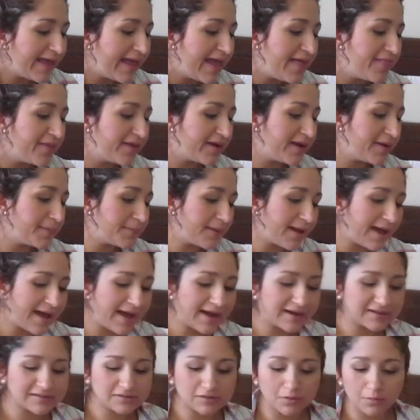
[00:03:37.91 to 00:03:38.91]
And then I
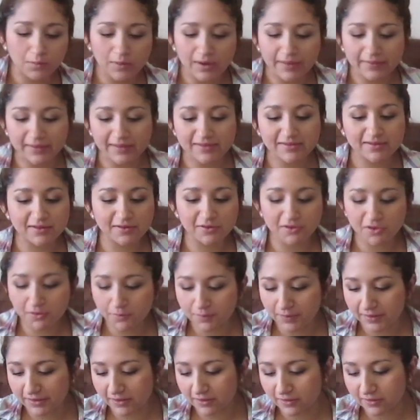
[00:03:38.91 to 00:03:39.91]
packed one that's a little
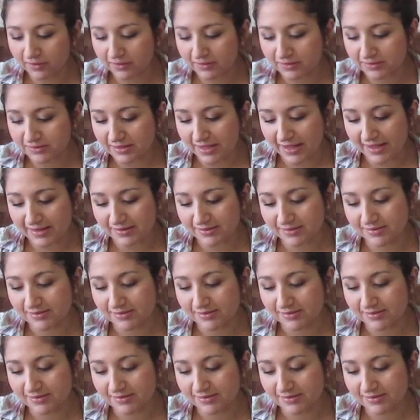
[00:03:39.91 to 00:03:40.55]
bigger in size.